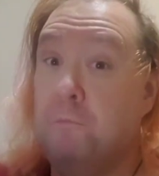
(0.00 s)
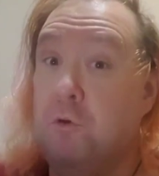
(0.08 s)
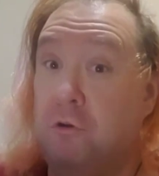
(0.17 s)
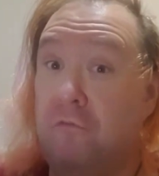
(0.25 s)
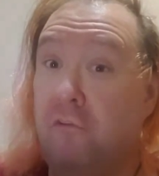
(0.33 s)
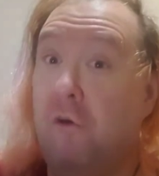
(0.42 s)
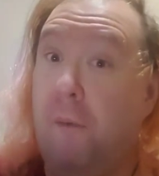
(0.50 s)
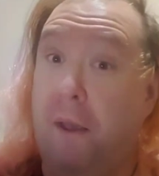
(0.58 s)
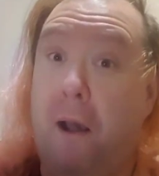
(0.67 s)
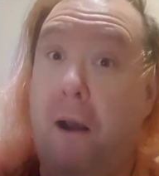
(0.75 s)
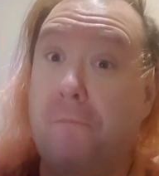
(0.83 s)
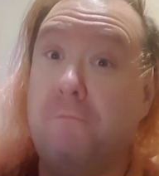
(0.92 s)
during
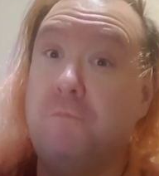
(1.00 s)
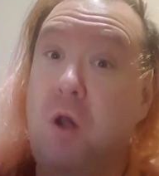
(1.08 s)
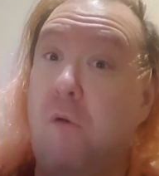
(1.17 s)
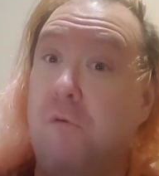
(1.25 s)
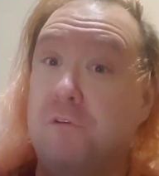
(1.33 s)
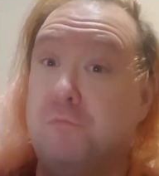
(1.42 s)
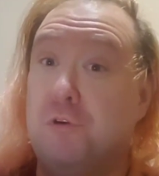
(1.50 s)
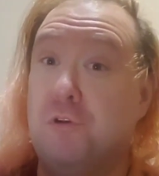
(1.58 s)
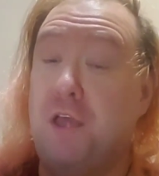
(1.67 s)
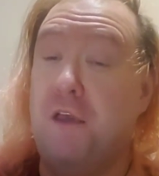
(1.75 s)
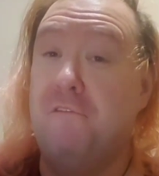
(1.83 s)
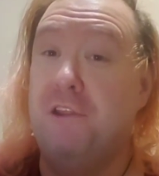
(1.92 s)
filming of this
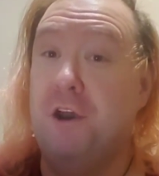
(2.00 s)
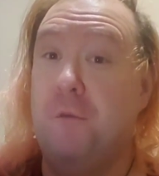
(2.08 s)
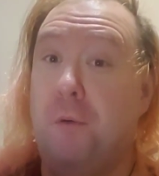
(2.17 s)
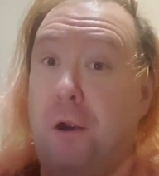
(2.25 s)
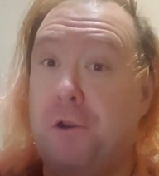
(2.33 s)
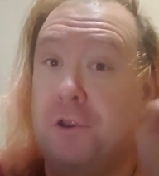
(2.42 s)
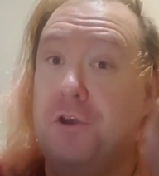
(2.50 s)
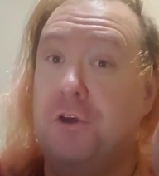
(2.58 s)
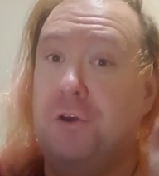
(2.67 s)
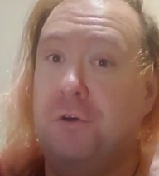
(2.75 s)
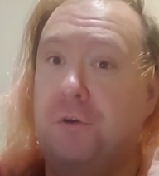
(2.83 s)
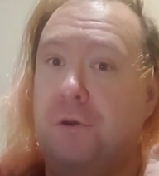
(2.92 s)
birthday video part
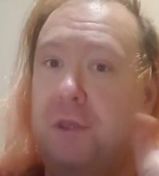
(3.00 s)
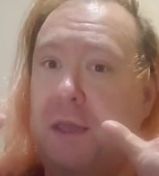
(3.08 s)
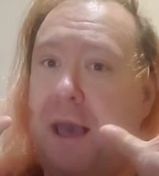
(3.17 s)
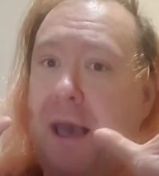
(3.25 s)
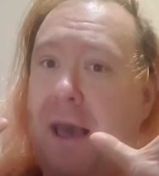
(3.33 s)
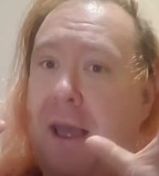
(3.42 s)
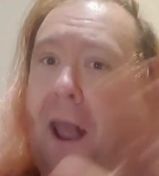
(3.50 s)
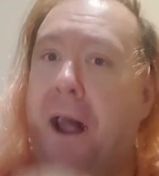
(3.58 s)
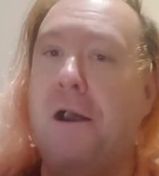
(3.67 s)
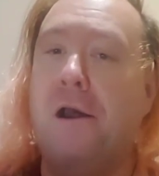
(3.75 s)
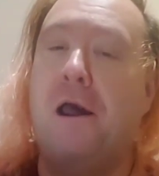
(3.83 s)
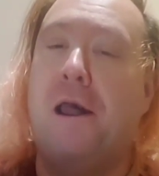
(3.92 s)
2. Yay!
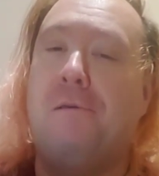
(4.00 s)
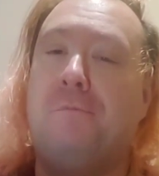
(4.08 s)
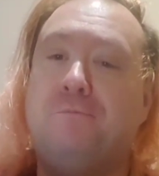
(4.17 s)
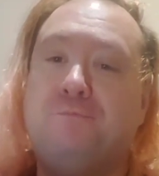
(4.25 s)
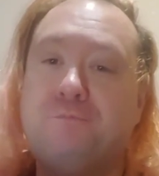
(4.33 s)
Alright.